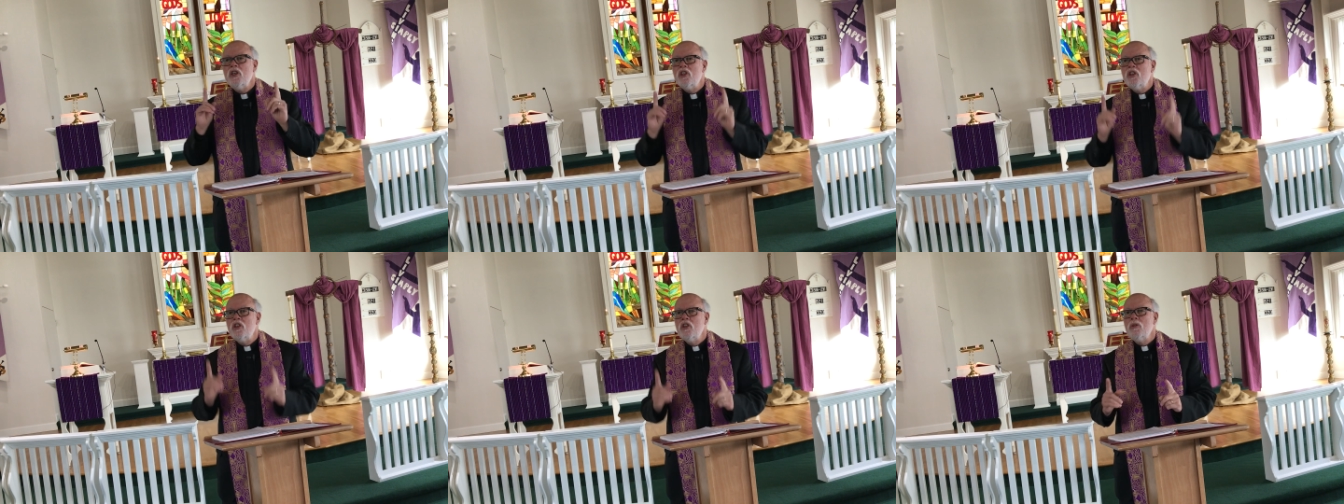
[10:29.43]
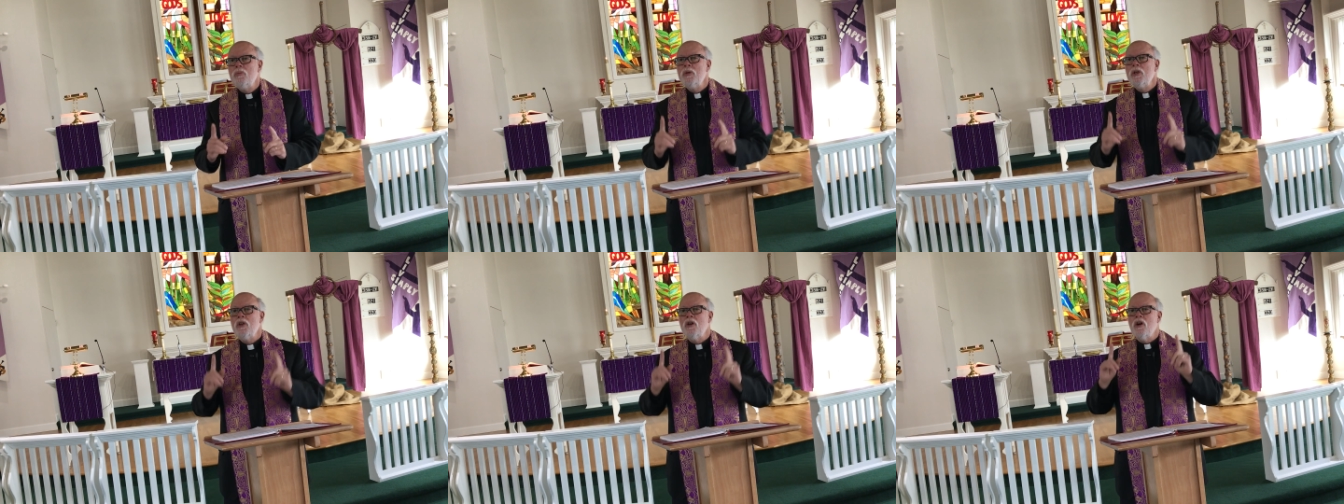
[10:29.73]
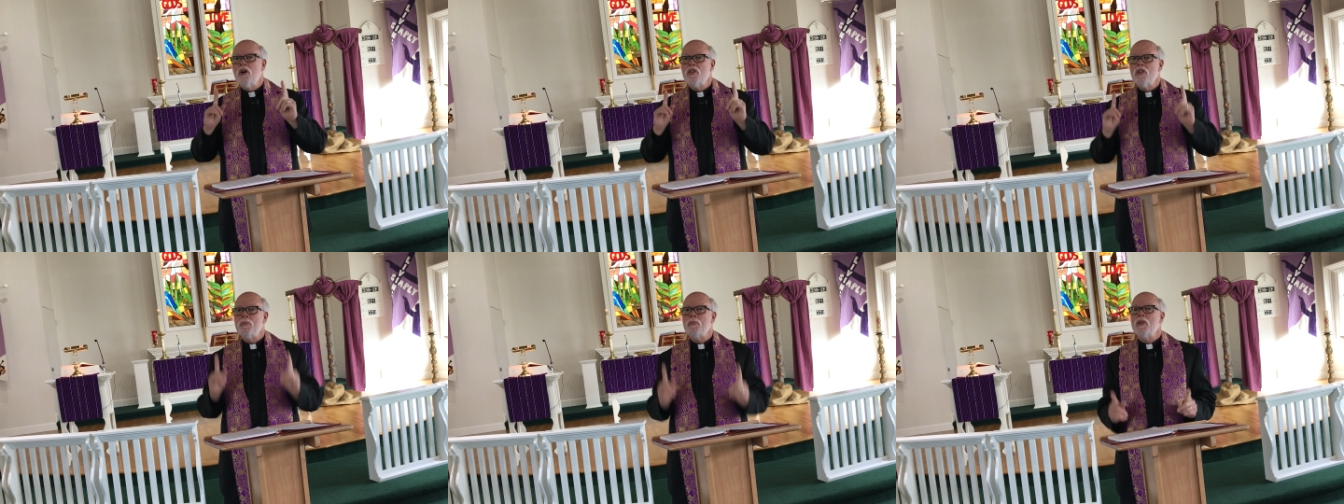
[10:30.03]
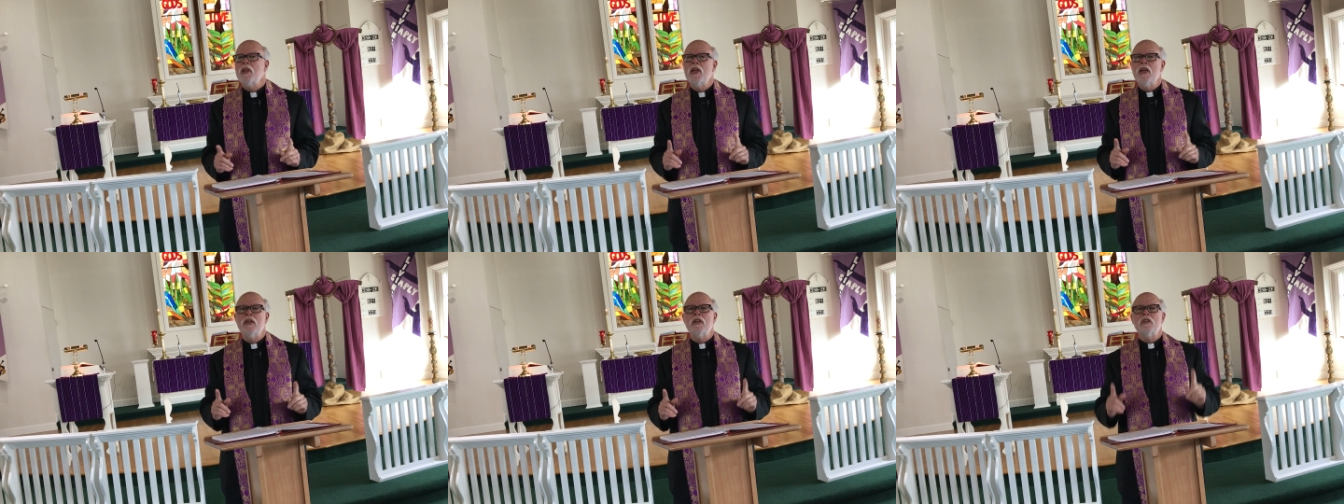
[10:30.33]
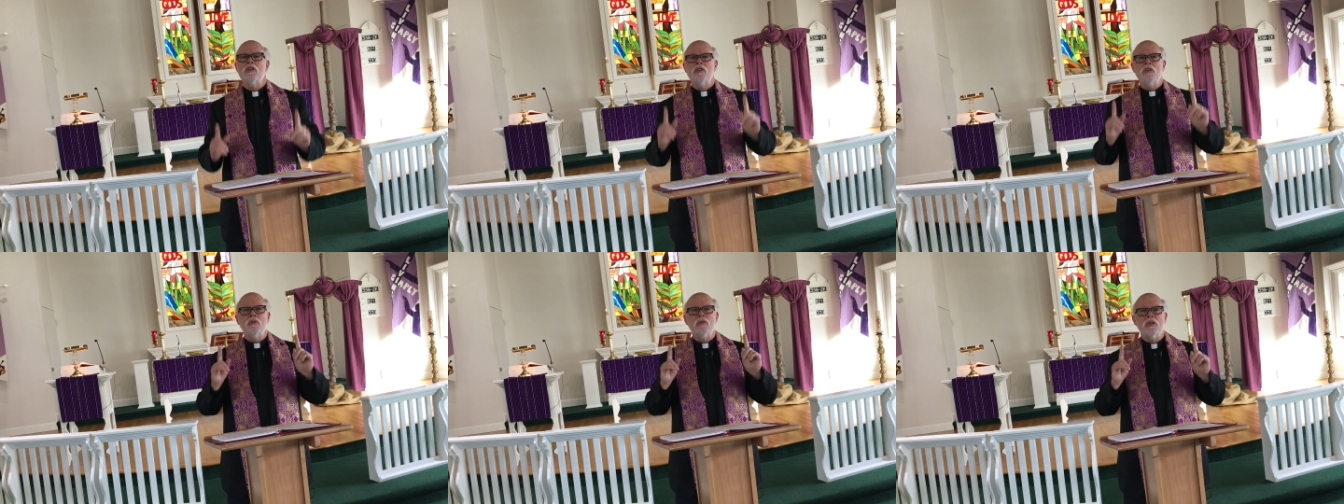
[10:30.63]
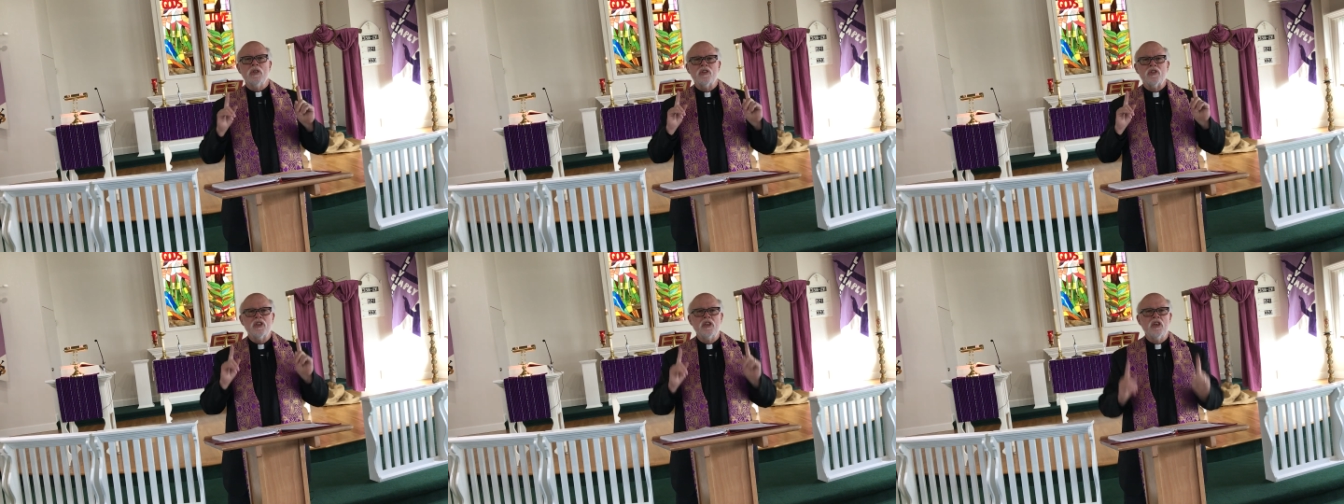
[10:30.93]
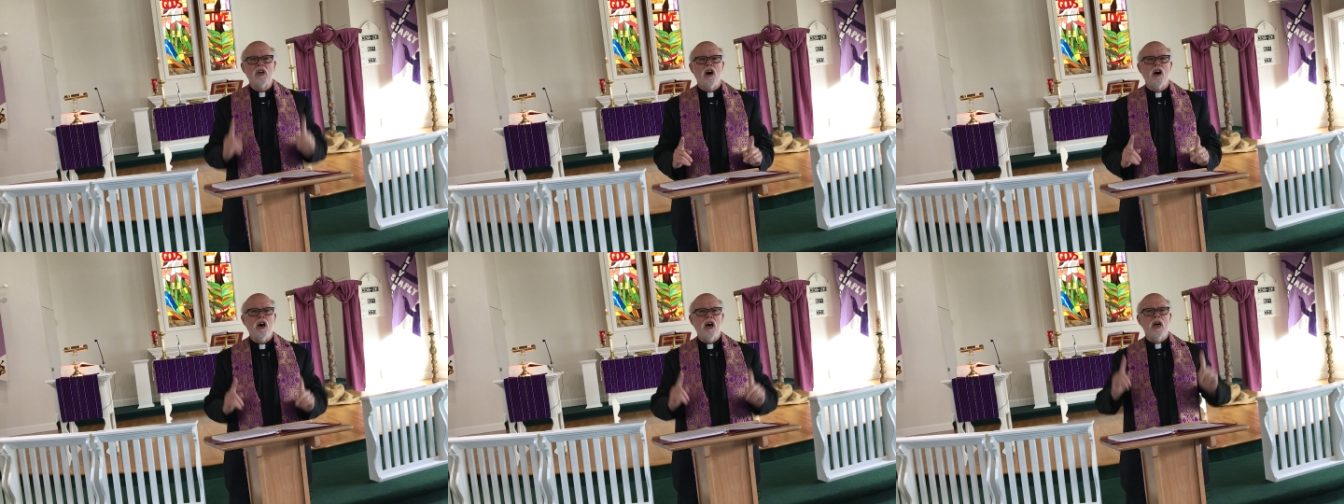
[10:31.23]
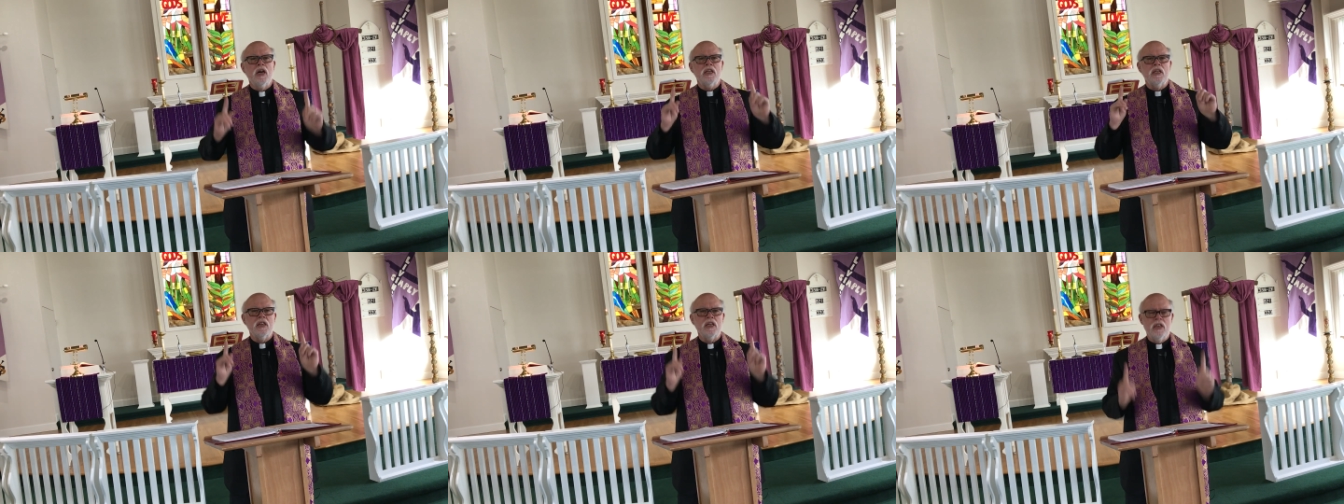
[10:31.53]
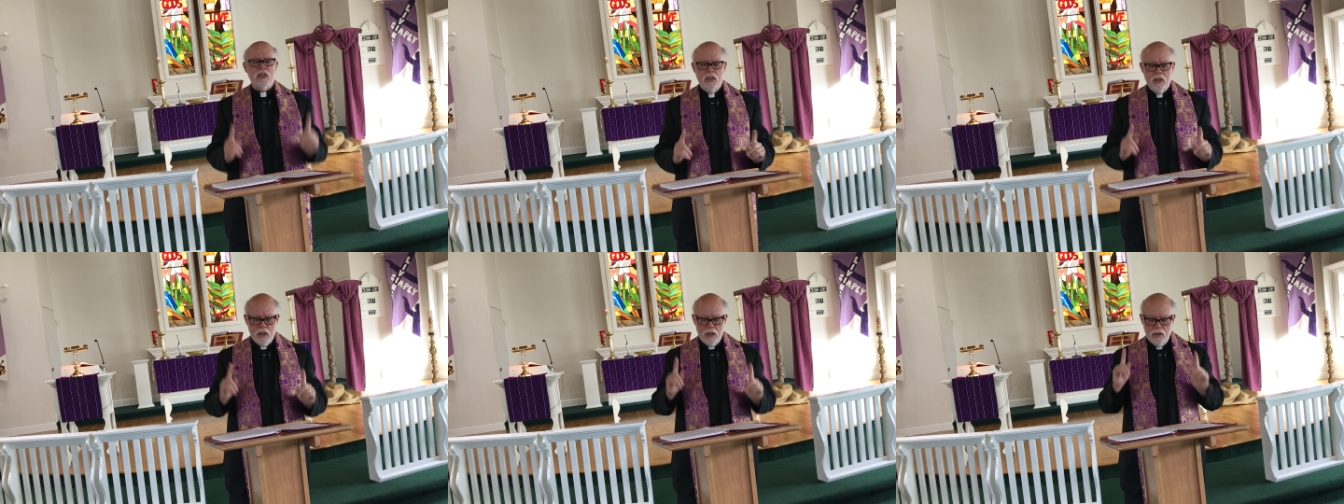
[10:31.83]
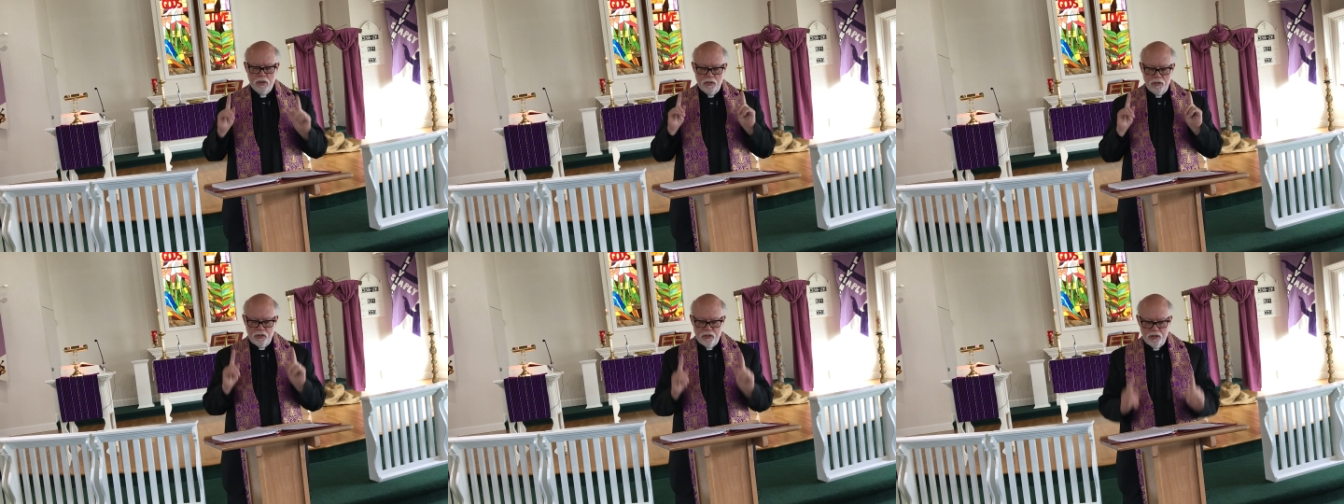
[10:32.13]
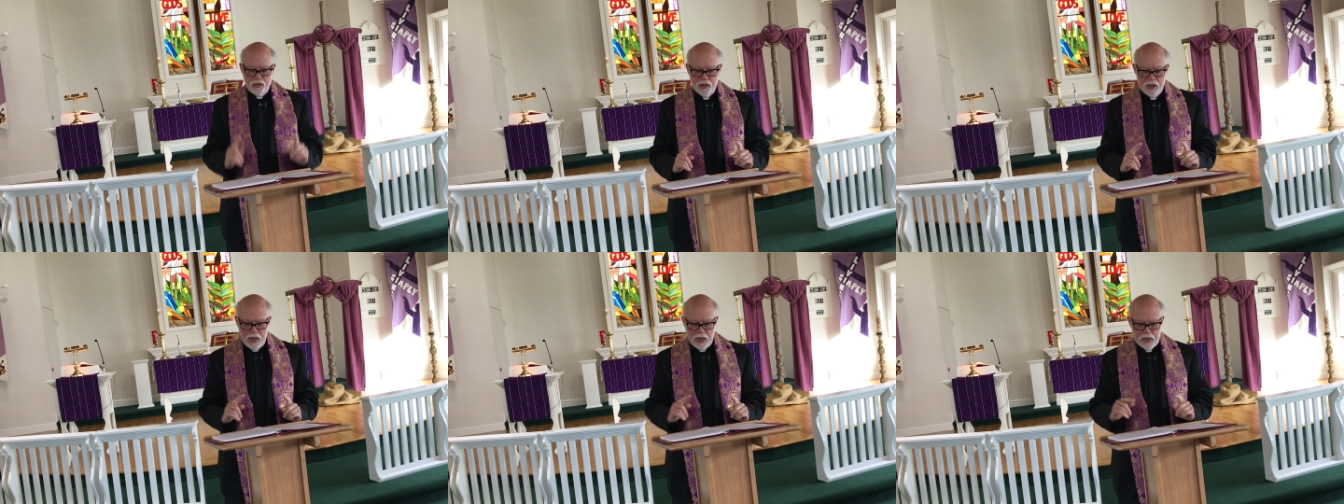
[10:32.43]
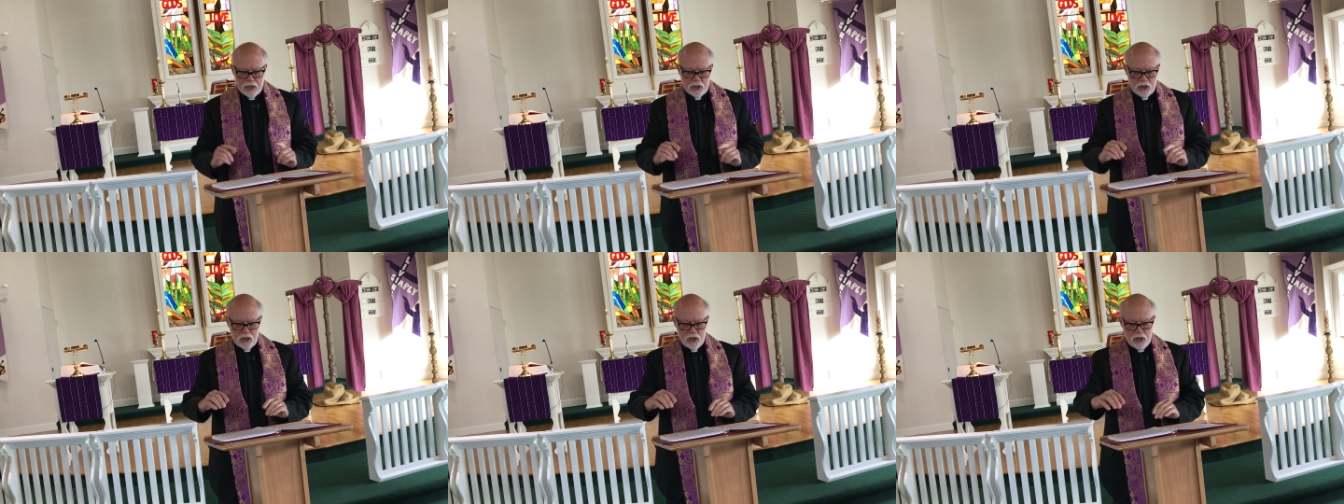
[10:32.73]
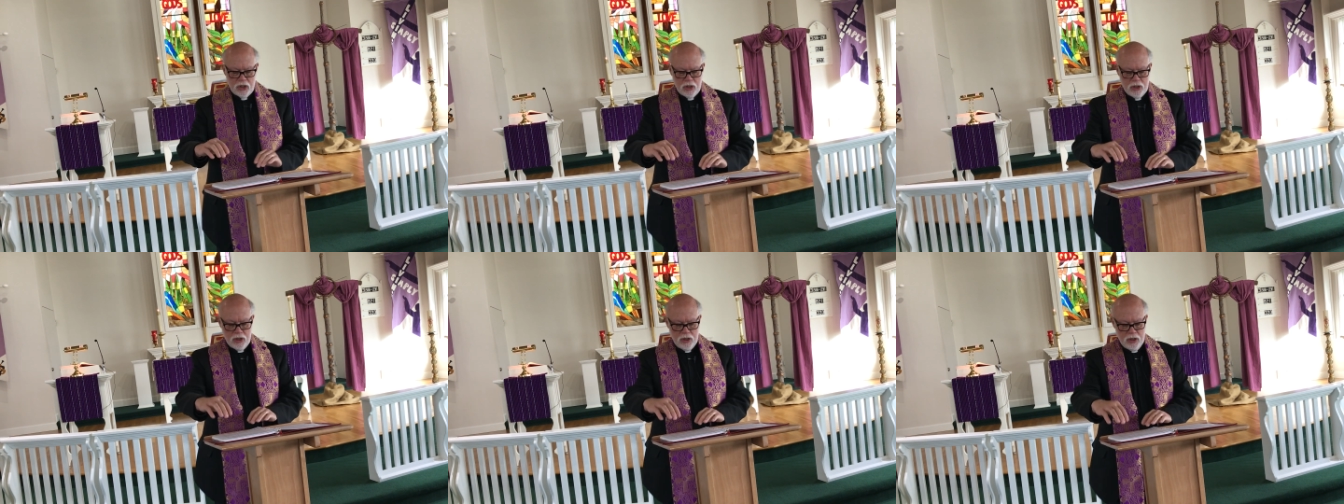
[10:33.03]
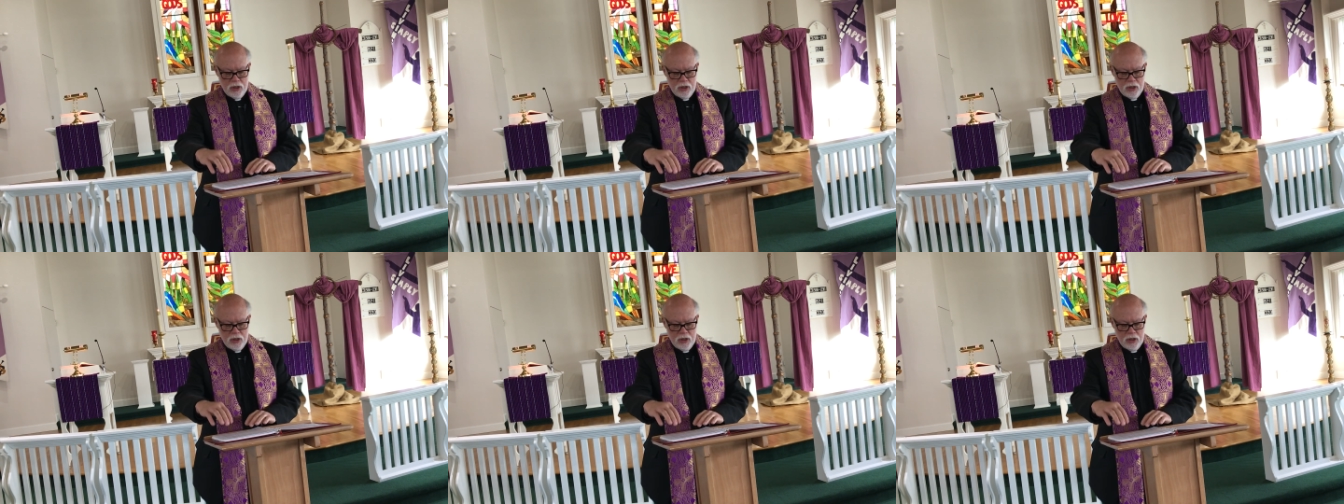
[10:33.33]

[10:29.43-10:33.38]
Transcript: human on the planet who is God in flesh